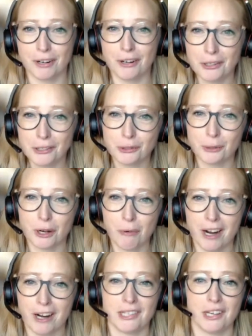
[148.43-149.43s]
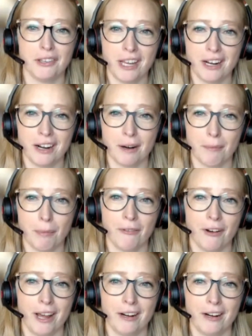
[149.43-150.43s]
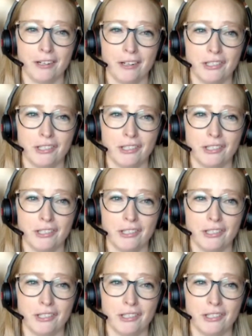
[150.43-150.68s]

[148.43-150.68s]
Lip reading: but also requires healthcare providers